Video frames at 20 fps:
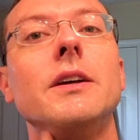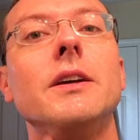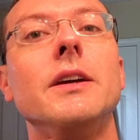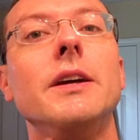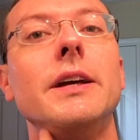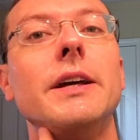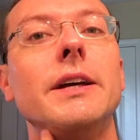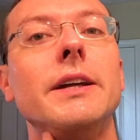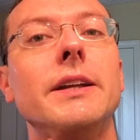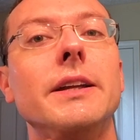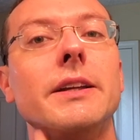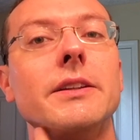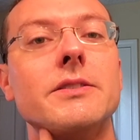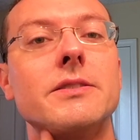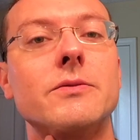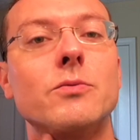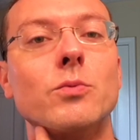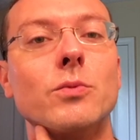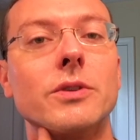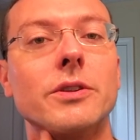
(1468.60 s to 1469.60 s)
and
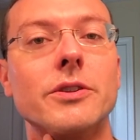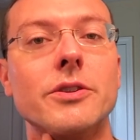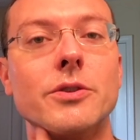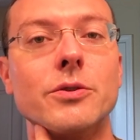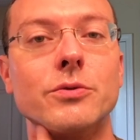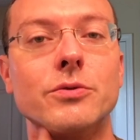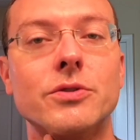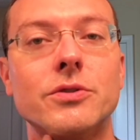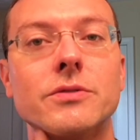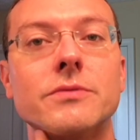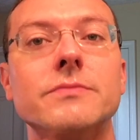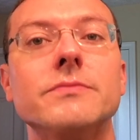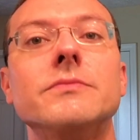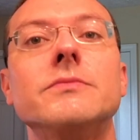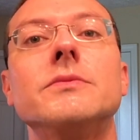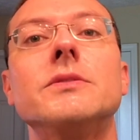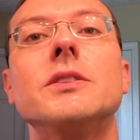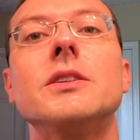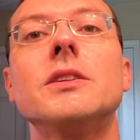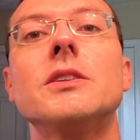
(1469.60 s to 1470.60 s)
it's one of those
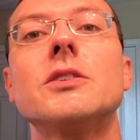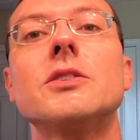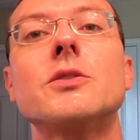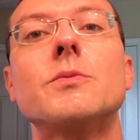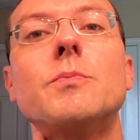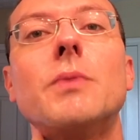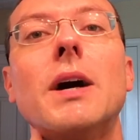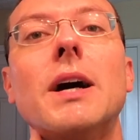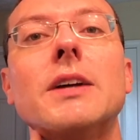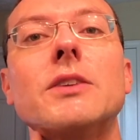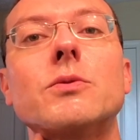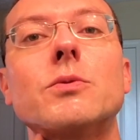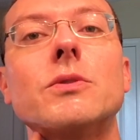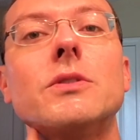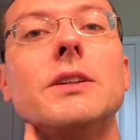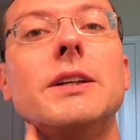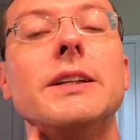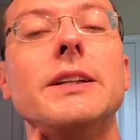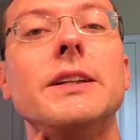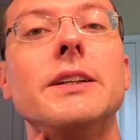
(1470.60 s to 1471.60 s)
spots where
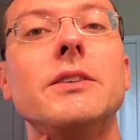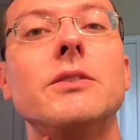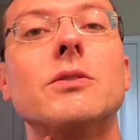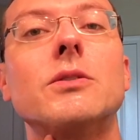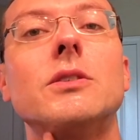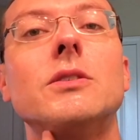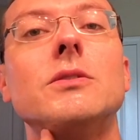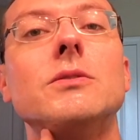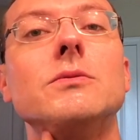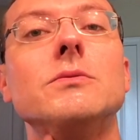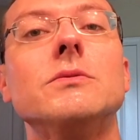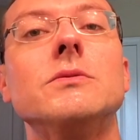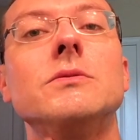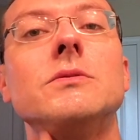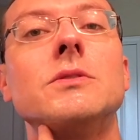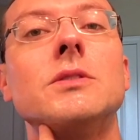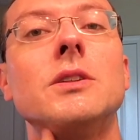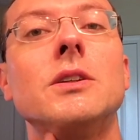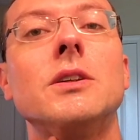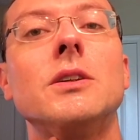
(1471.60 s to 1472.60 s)
that ingrown
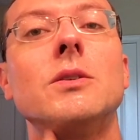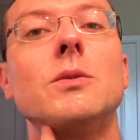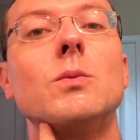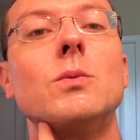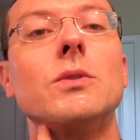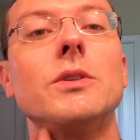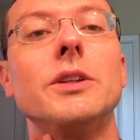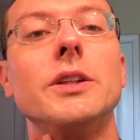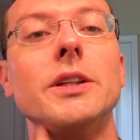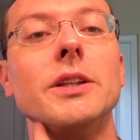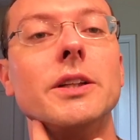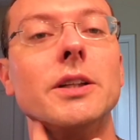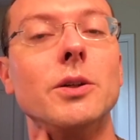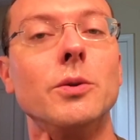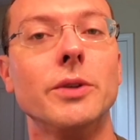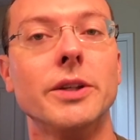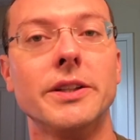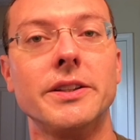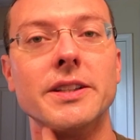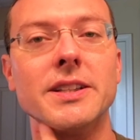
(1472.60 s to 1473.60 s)
wanted to
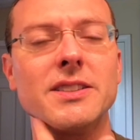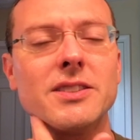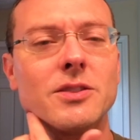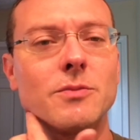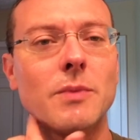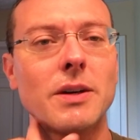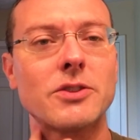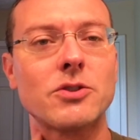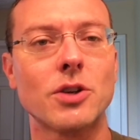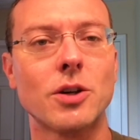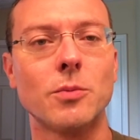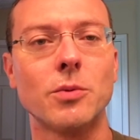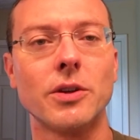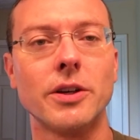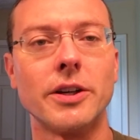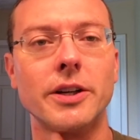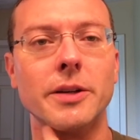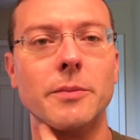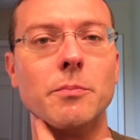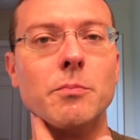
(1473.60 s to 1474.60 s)
go in. This is my trouble
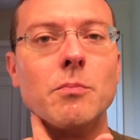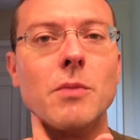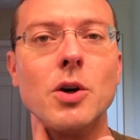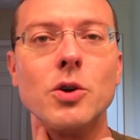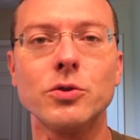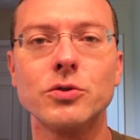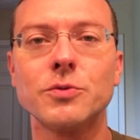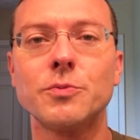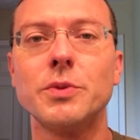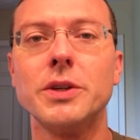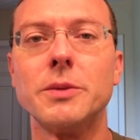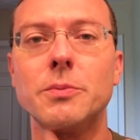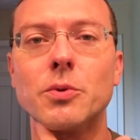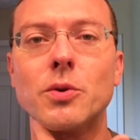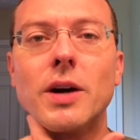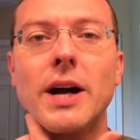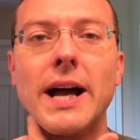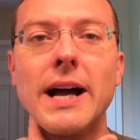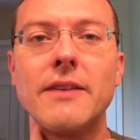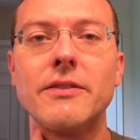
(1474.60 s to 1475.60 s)
area. Most people
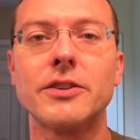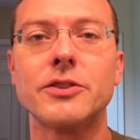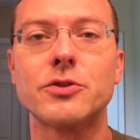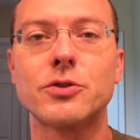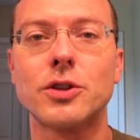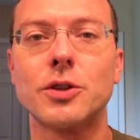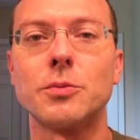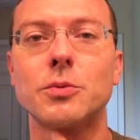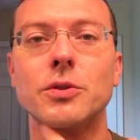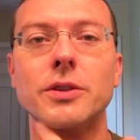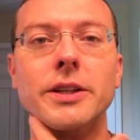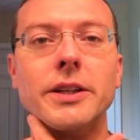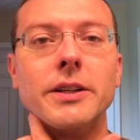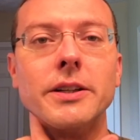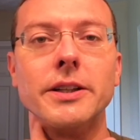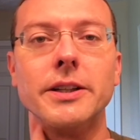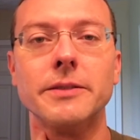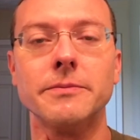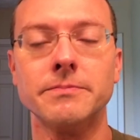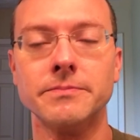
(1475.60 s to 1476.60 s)
have a trouble
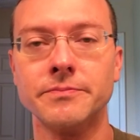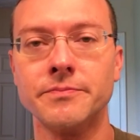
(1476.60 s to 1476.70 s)
area.